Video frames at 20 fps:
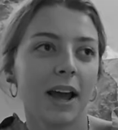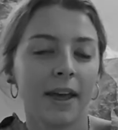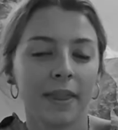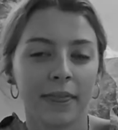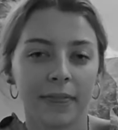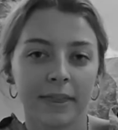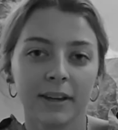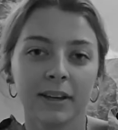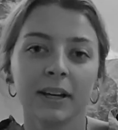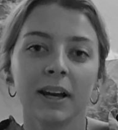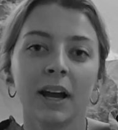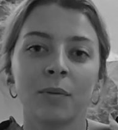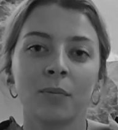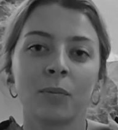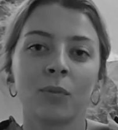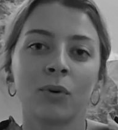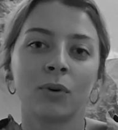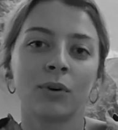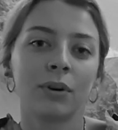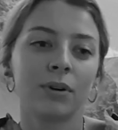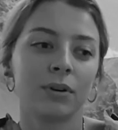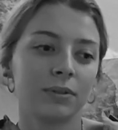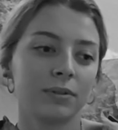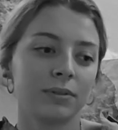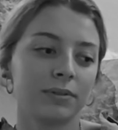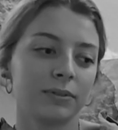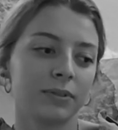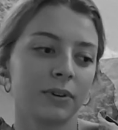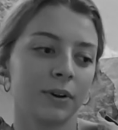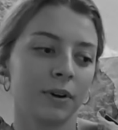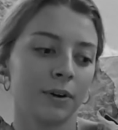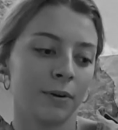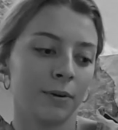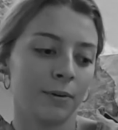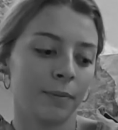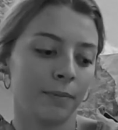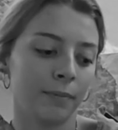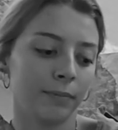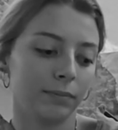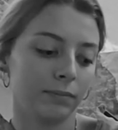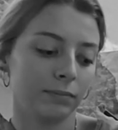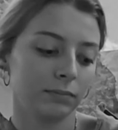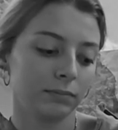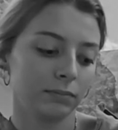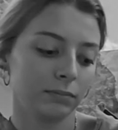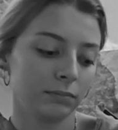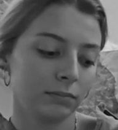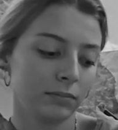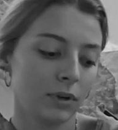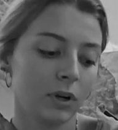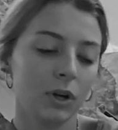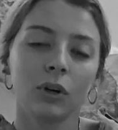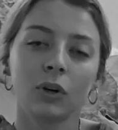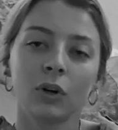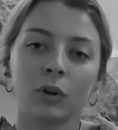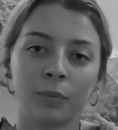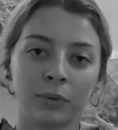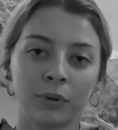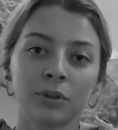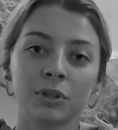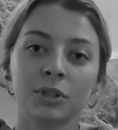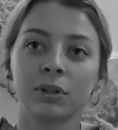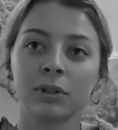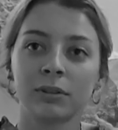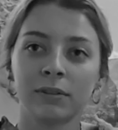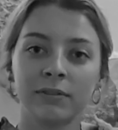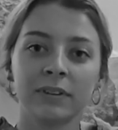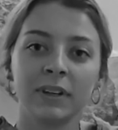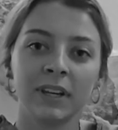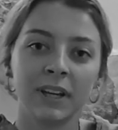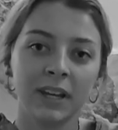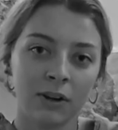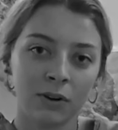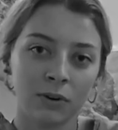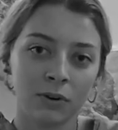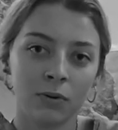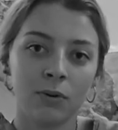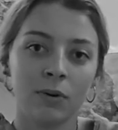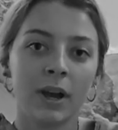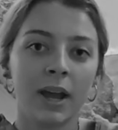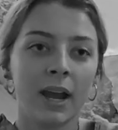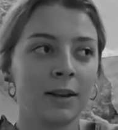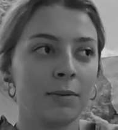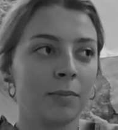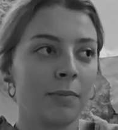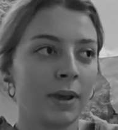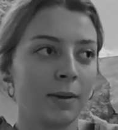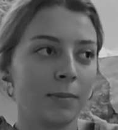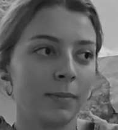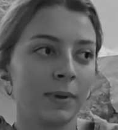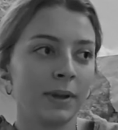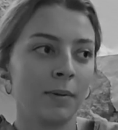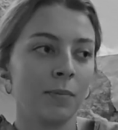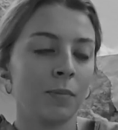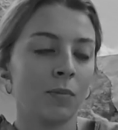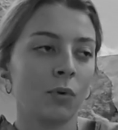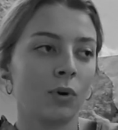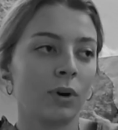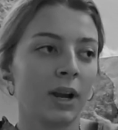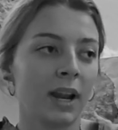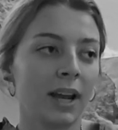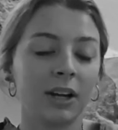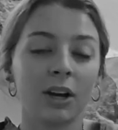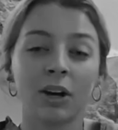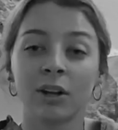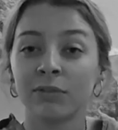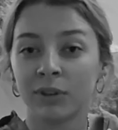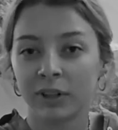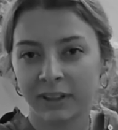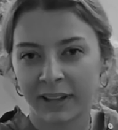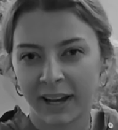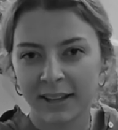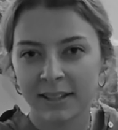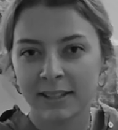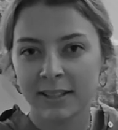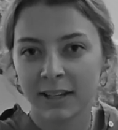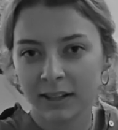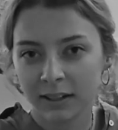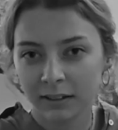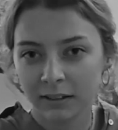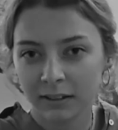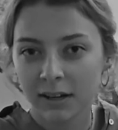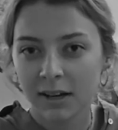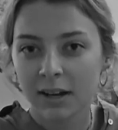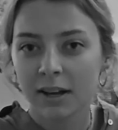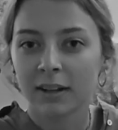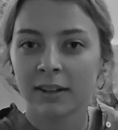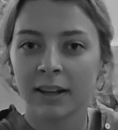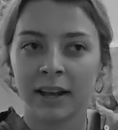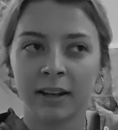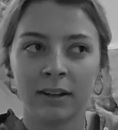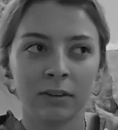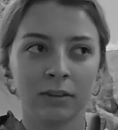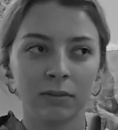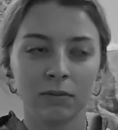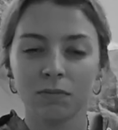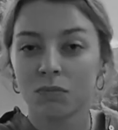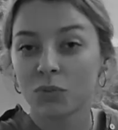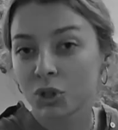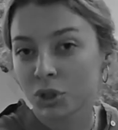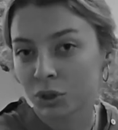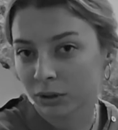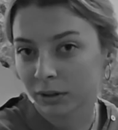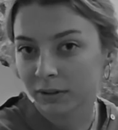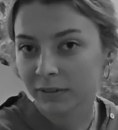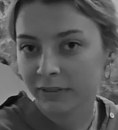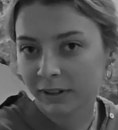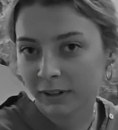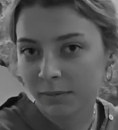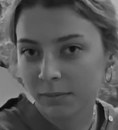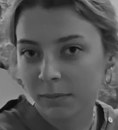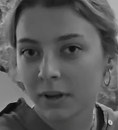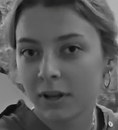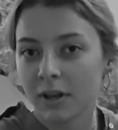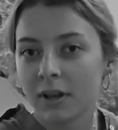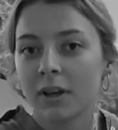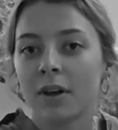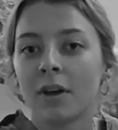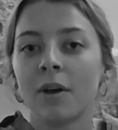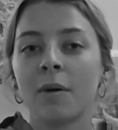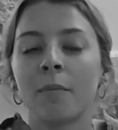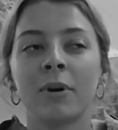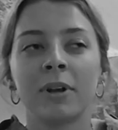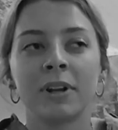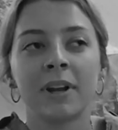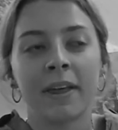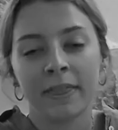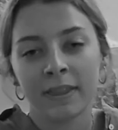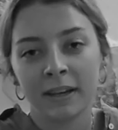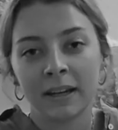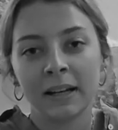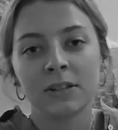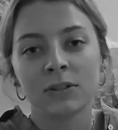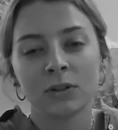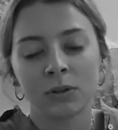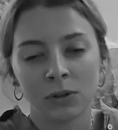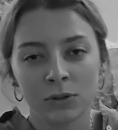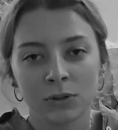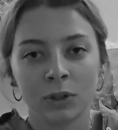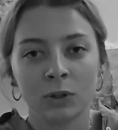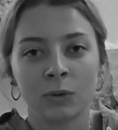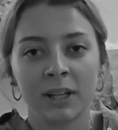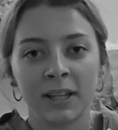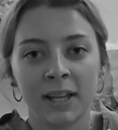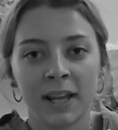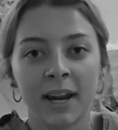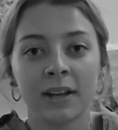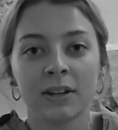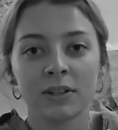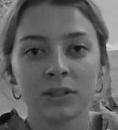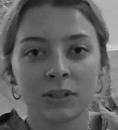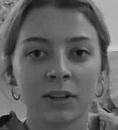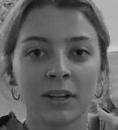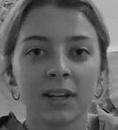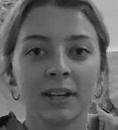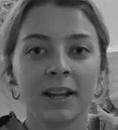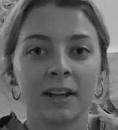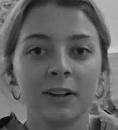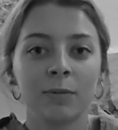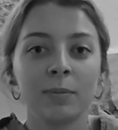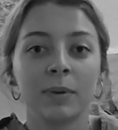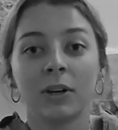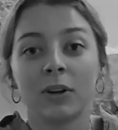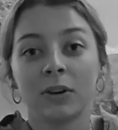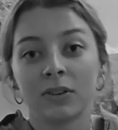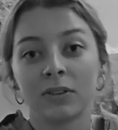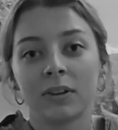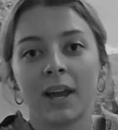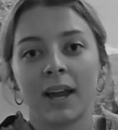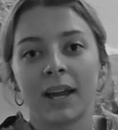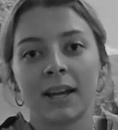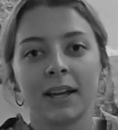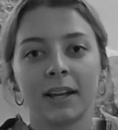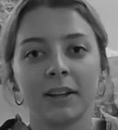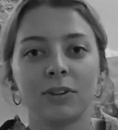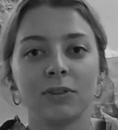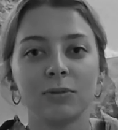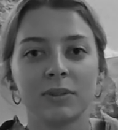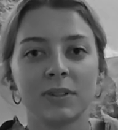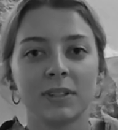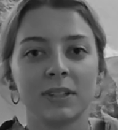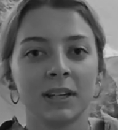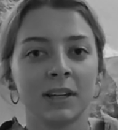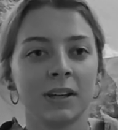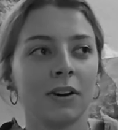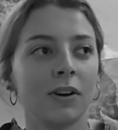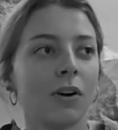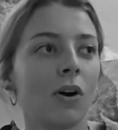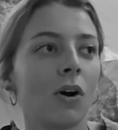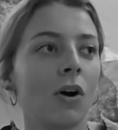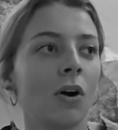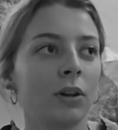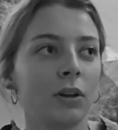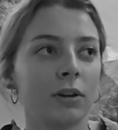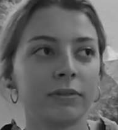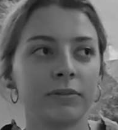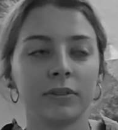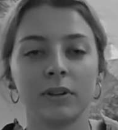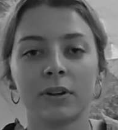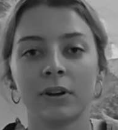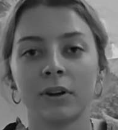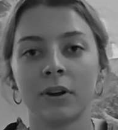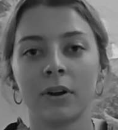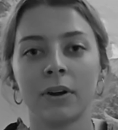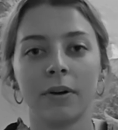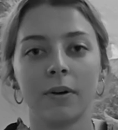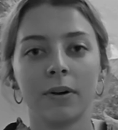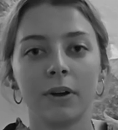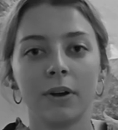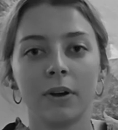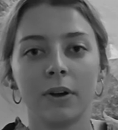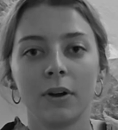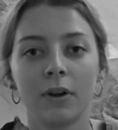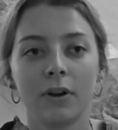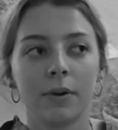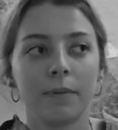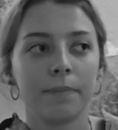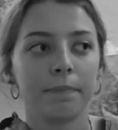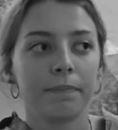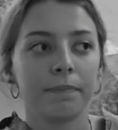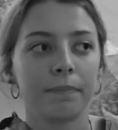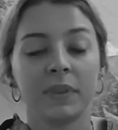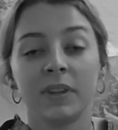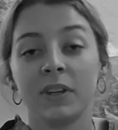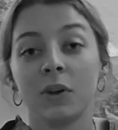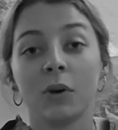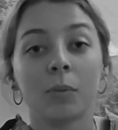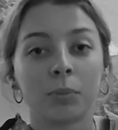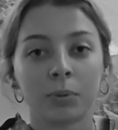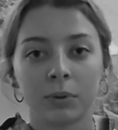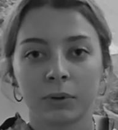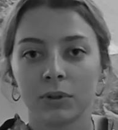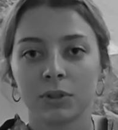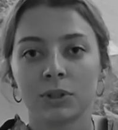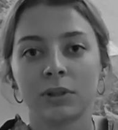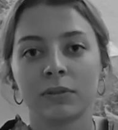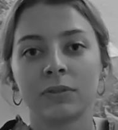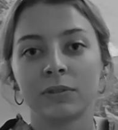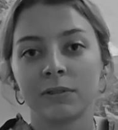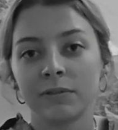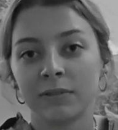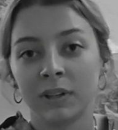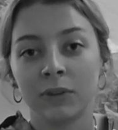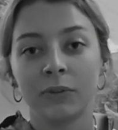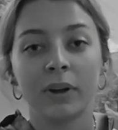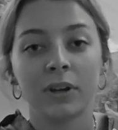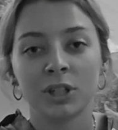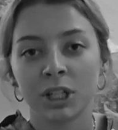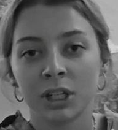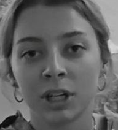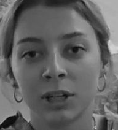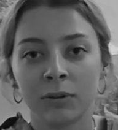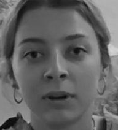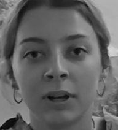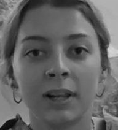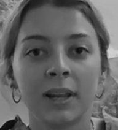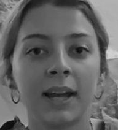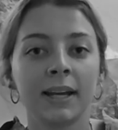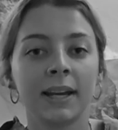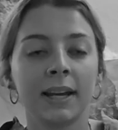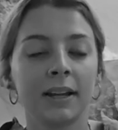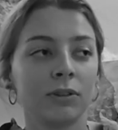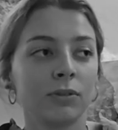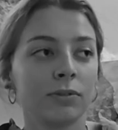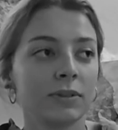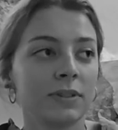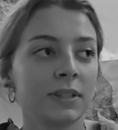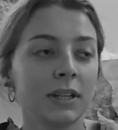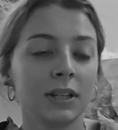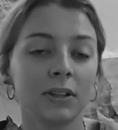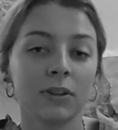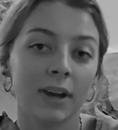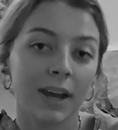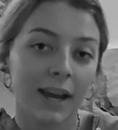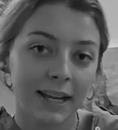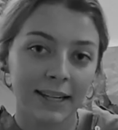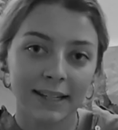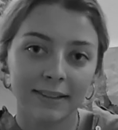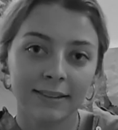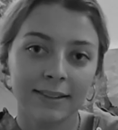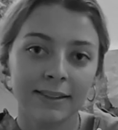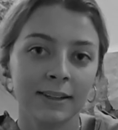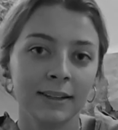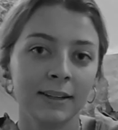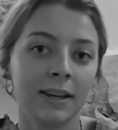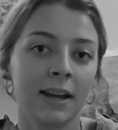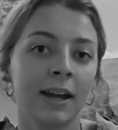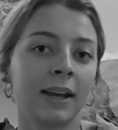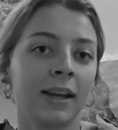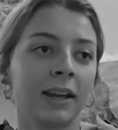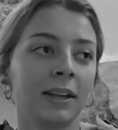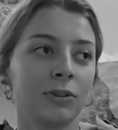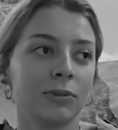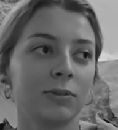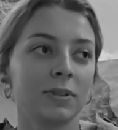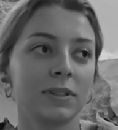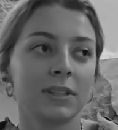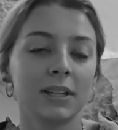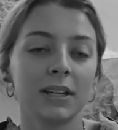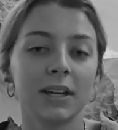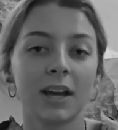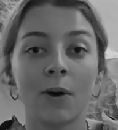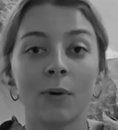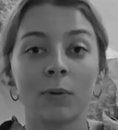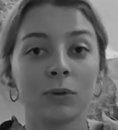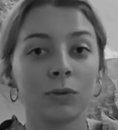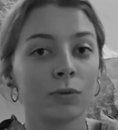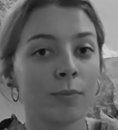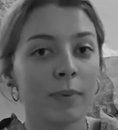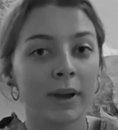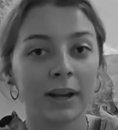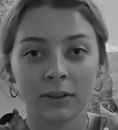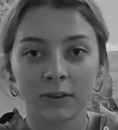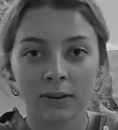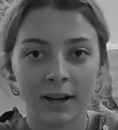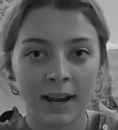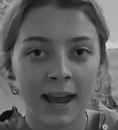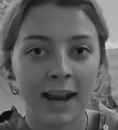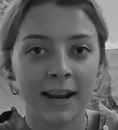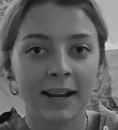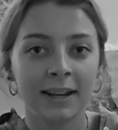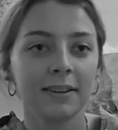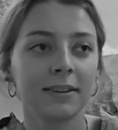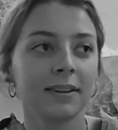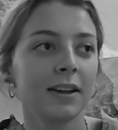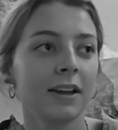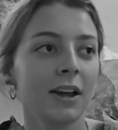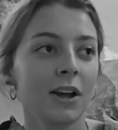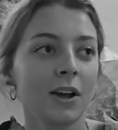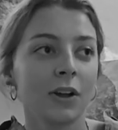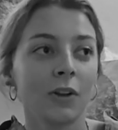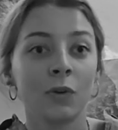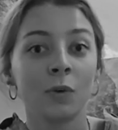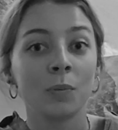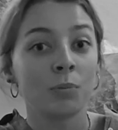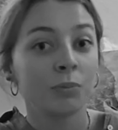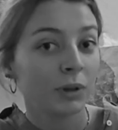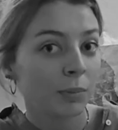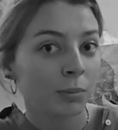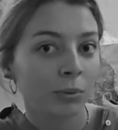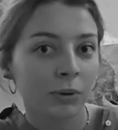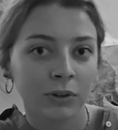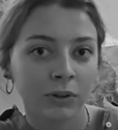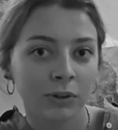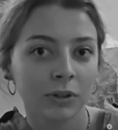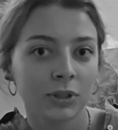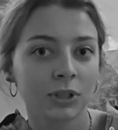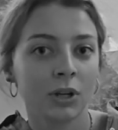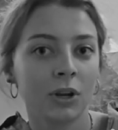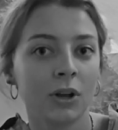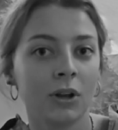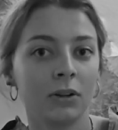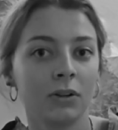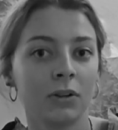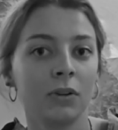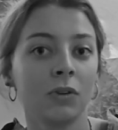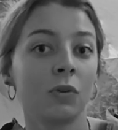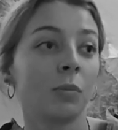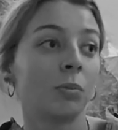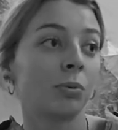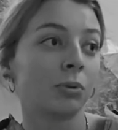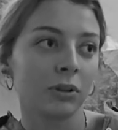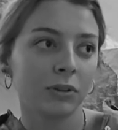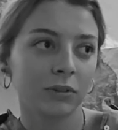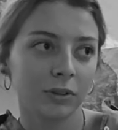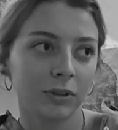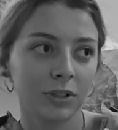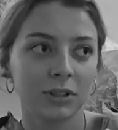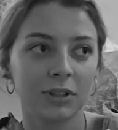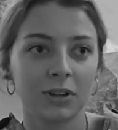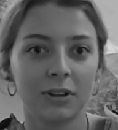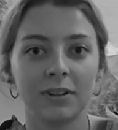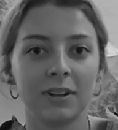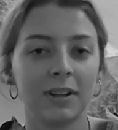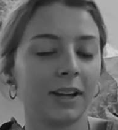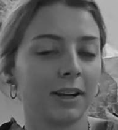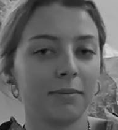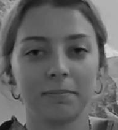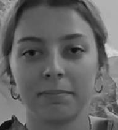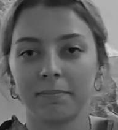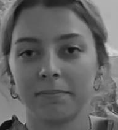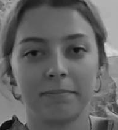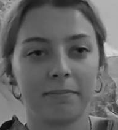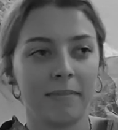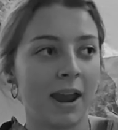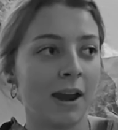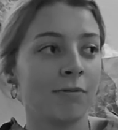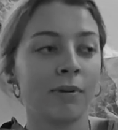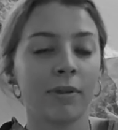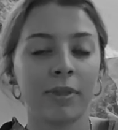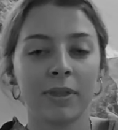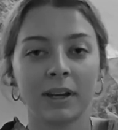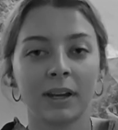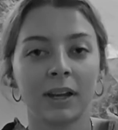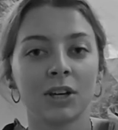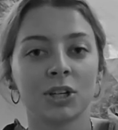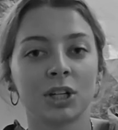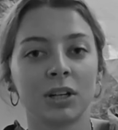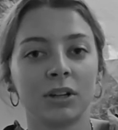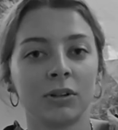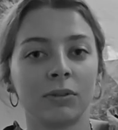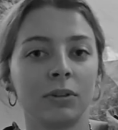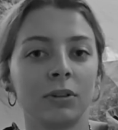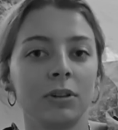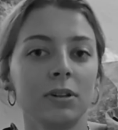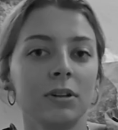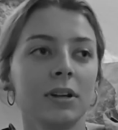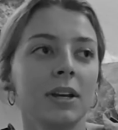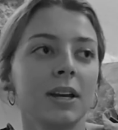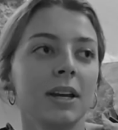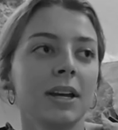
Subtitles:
I think I'm more of commercial video and maybe more like advertising than short film. But I think it's also great that I study that, because I get to see all of the approach of the video in general. I get to see the editing, I get to see how to make the light, the pre-production, the production, like everything in general.